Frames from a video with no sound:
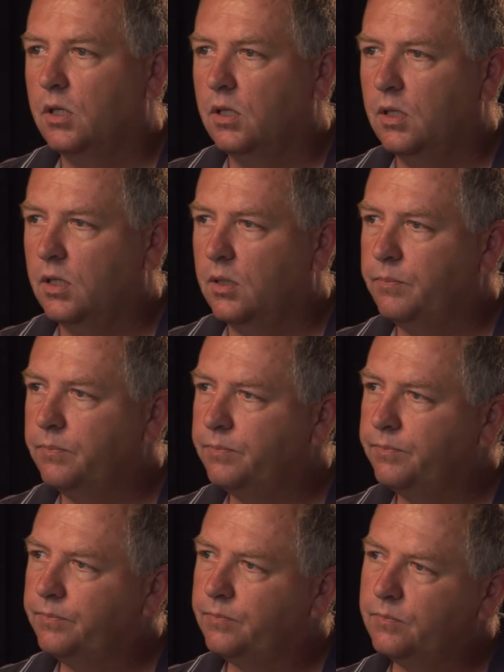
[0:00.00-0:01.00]
The
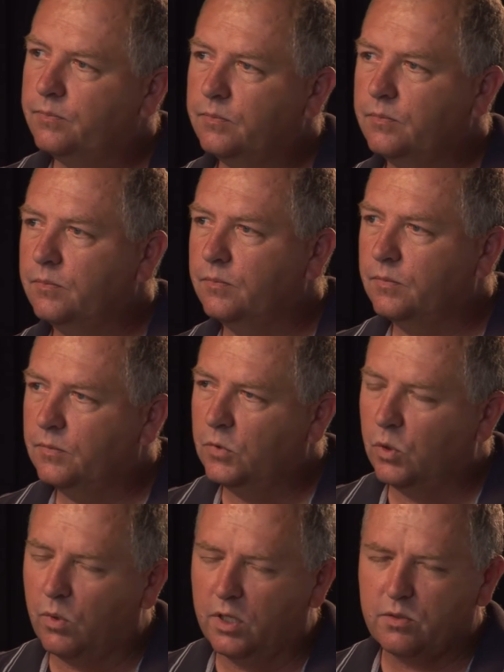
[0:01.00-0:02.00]

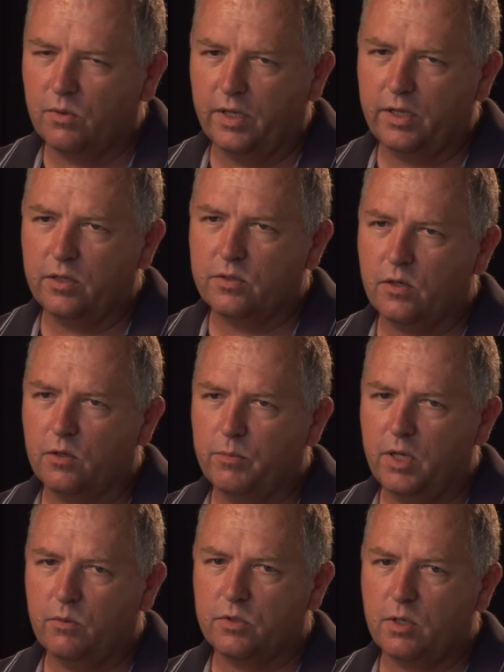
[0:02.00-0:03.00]
ones that really concerned
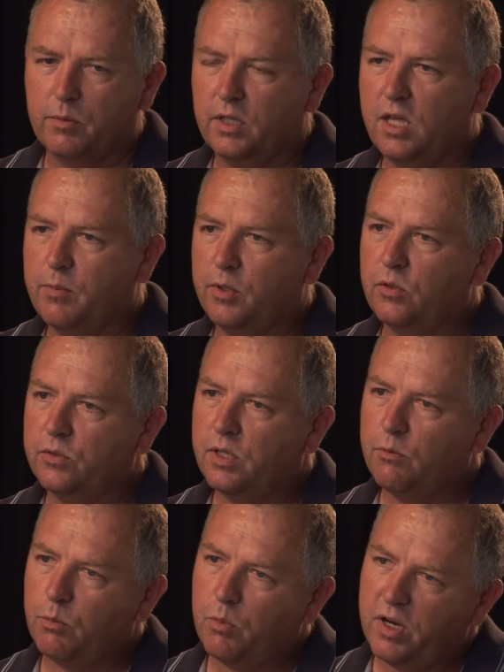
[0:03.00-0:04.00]
me were some of the chemicals they
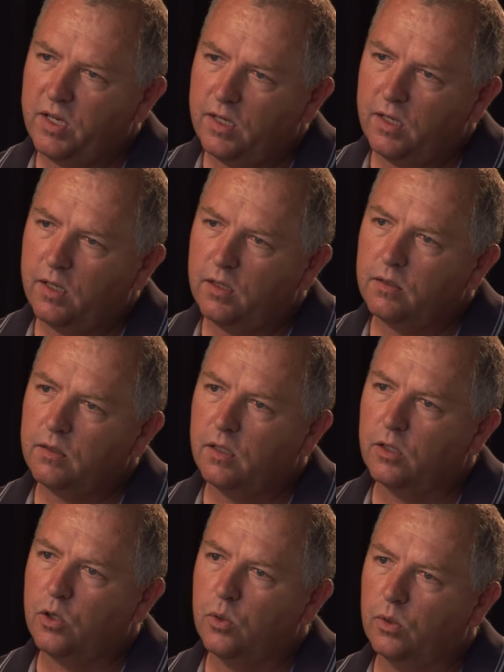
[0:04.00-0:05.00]
were bringing in and
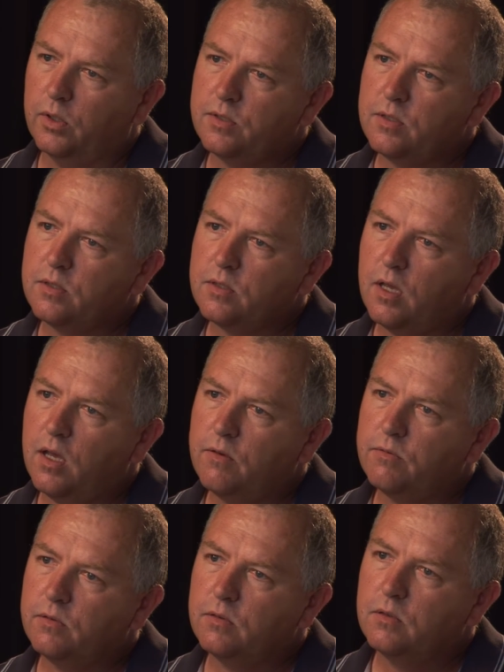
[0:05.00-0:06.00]
the coolants and stuff.